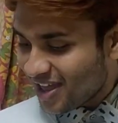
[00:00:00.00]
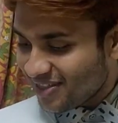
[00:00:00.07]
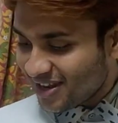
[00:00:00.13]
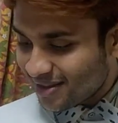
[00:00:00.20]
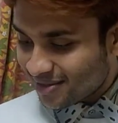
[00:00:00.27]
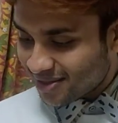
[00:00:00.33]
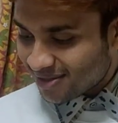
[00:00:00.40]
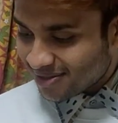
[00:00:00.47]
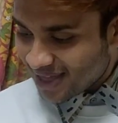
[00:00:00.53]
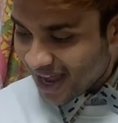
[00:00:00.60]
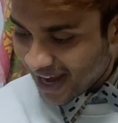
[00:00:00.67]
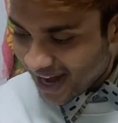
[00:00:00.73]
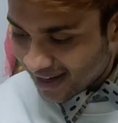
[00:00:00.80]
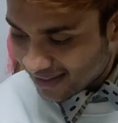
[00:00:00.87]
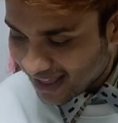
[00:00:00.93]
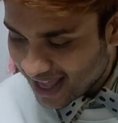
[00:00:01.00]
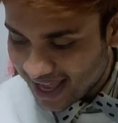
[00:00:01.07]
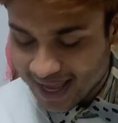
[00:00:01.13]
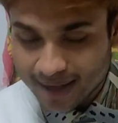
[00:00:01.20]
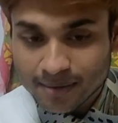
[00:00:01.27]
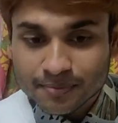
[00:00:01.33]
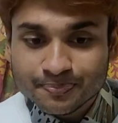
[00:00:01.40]
The second
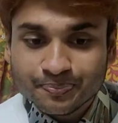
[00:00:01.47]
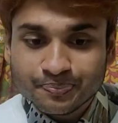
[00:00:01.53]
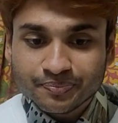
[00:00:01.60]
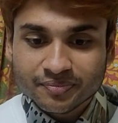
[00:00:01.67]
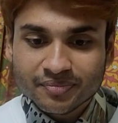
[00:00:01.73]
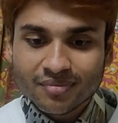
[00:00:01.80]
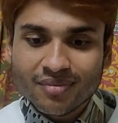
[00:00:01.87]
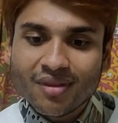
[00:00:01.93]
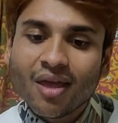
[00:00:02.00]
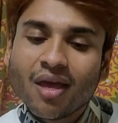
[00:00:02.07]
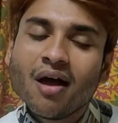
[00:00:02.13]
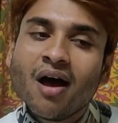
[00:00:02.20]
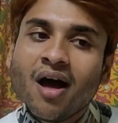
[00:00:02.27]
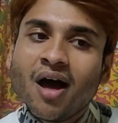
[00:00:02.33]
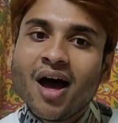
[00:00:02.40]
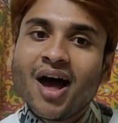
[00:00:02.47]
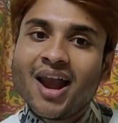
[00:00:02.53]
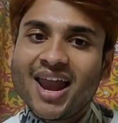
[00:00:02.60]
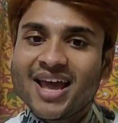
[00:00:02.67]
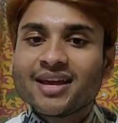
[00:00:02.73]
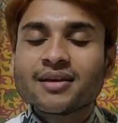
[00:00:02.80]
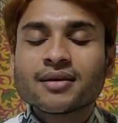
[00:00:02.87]
thing,
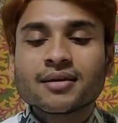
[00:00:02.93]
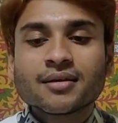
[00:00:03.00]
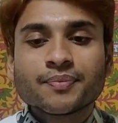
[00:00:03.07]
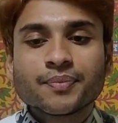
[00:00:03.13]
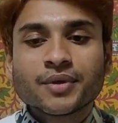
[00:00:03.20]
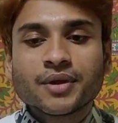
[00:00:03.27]
like